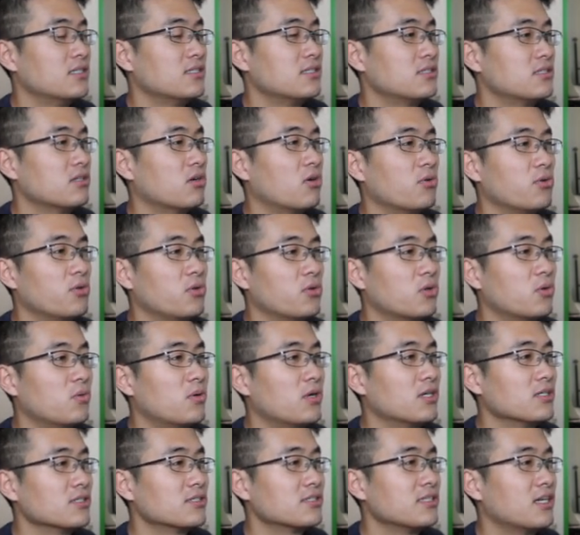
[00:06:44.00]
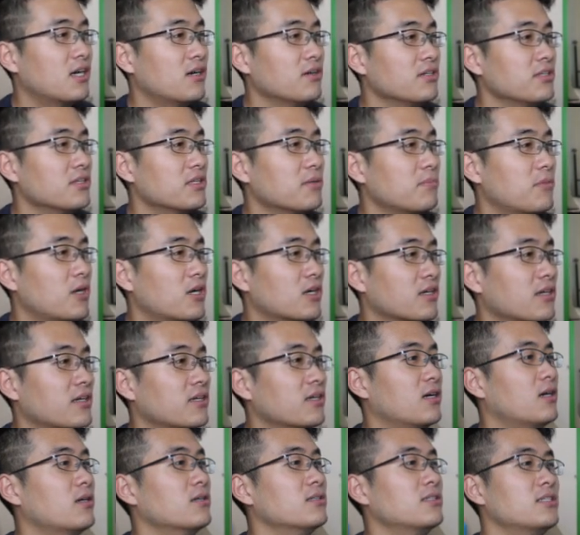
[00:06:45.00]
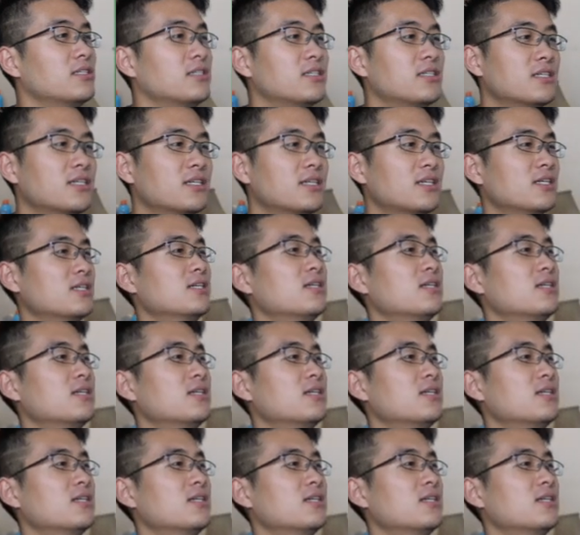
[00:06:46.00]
So you don't want to sell in the market order,